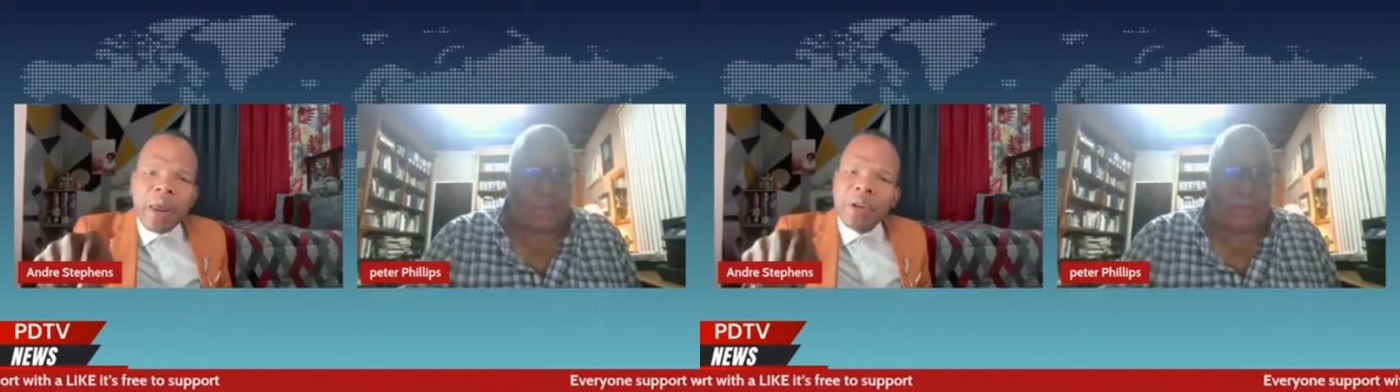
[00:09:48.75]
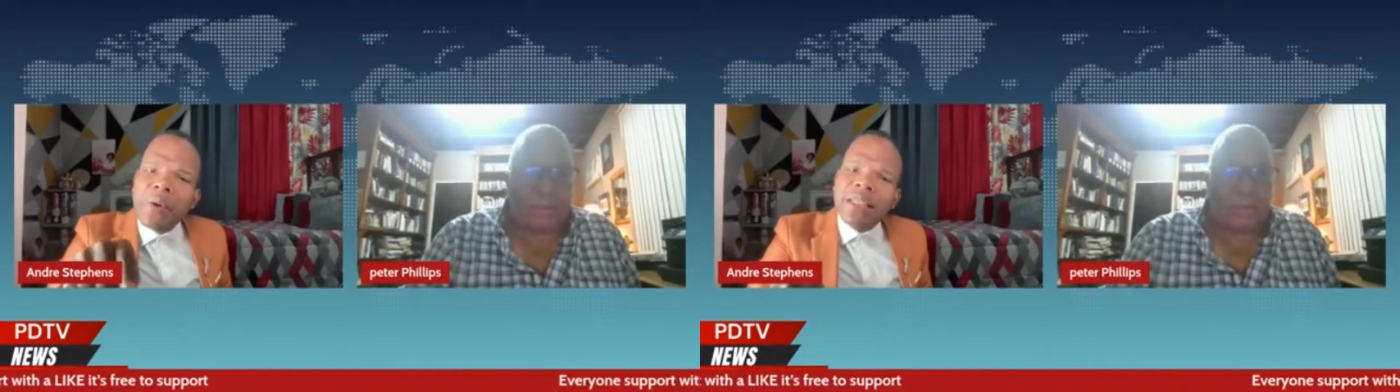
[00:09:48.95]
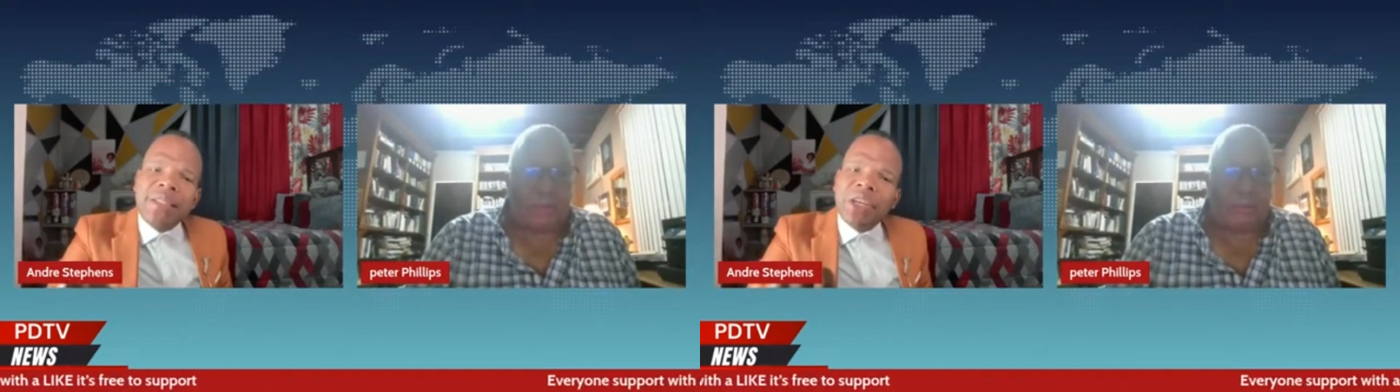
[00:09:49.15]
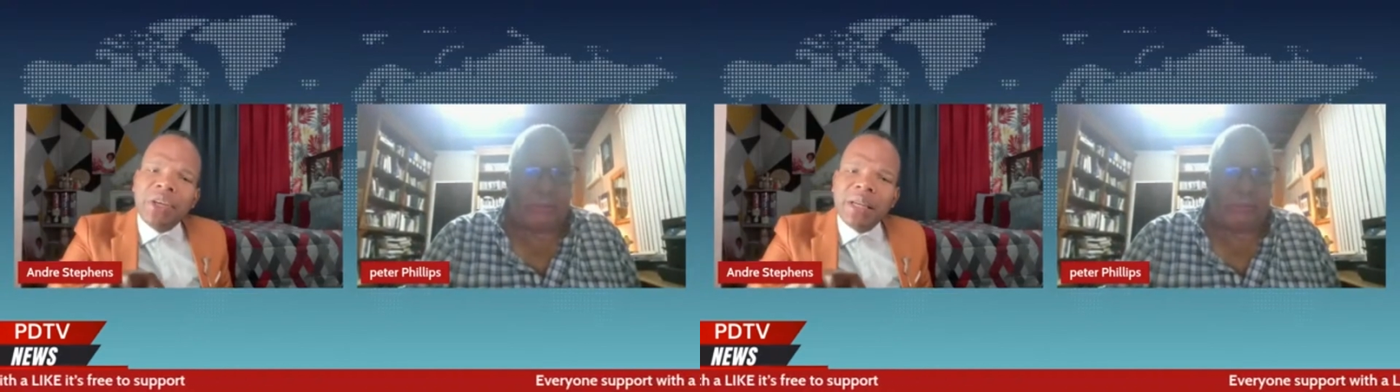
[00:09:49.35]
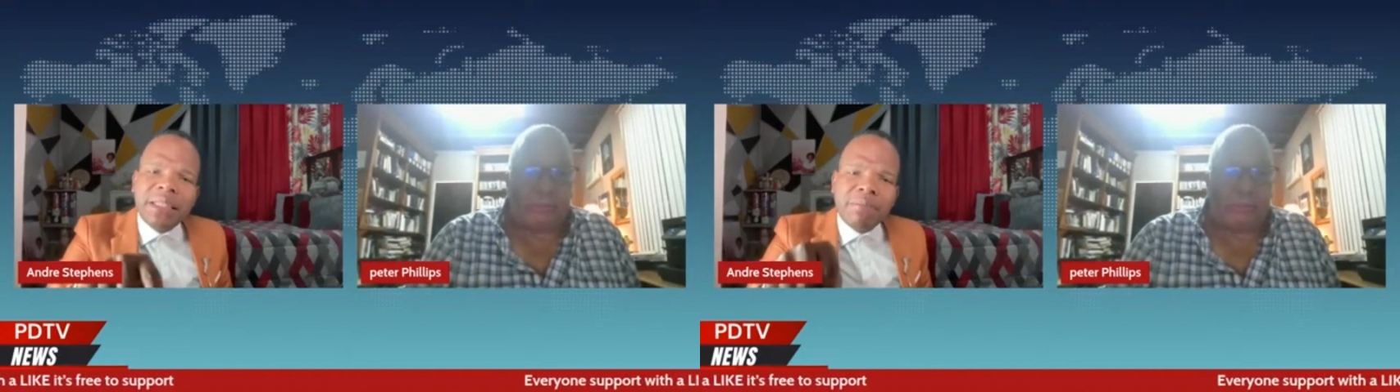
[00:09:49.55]
when you are
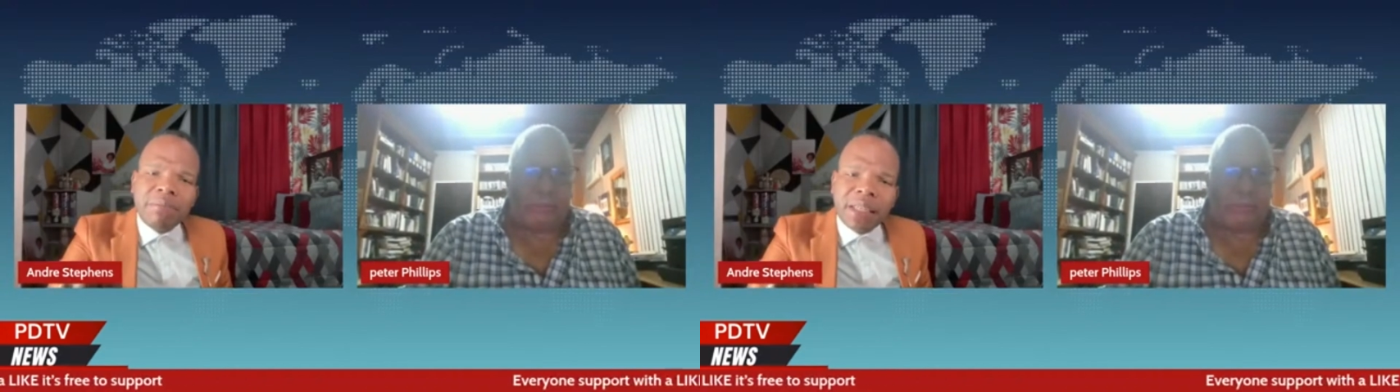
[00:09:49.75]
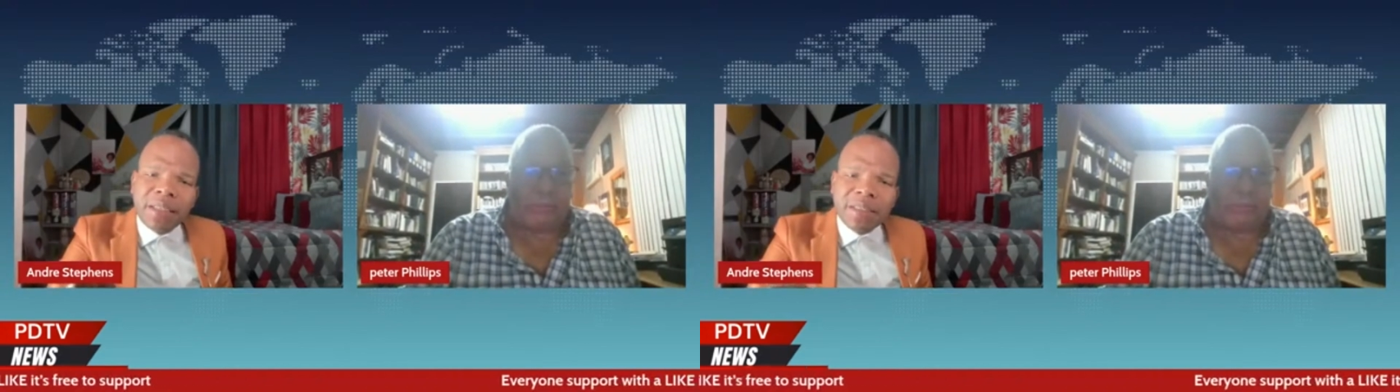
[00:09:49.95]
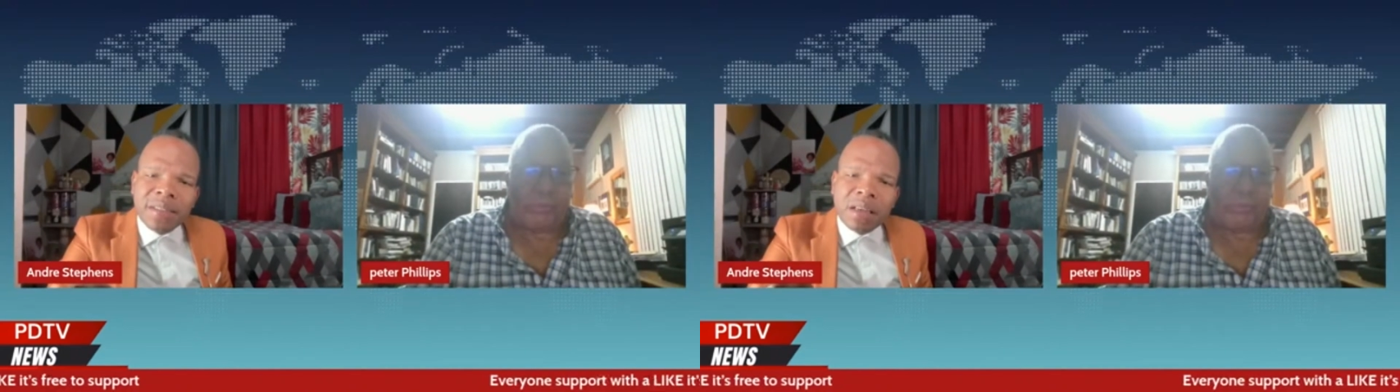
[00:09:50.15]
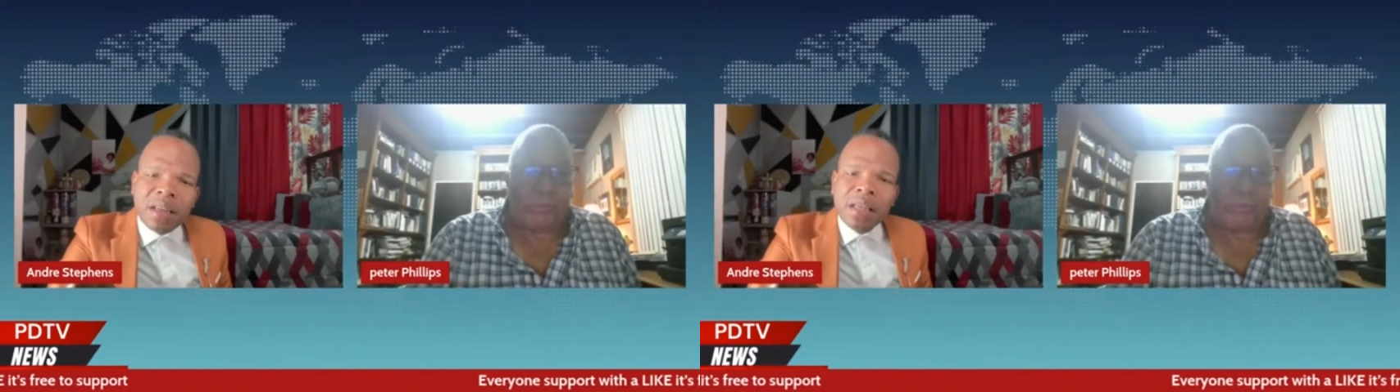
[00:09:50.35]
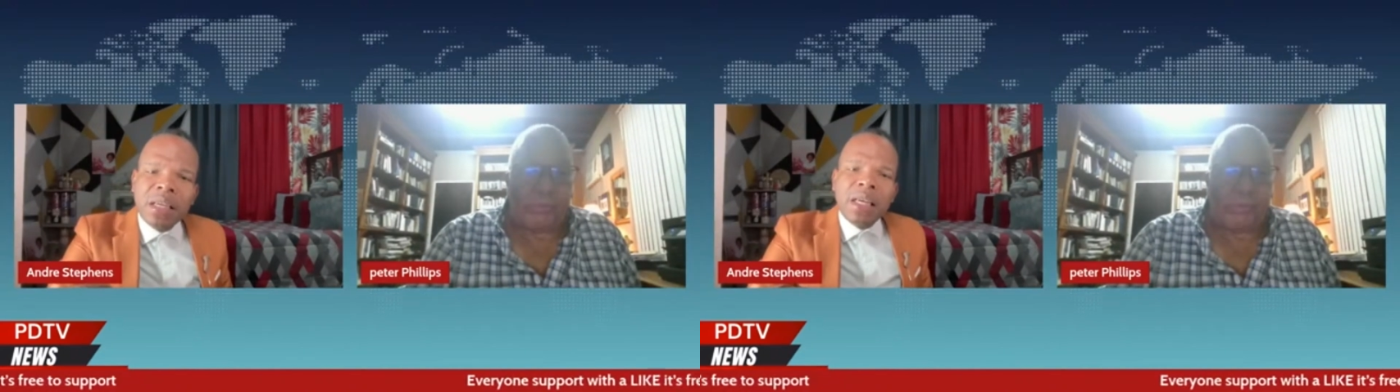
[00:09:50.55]
security minister,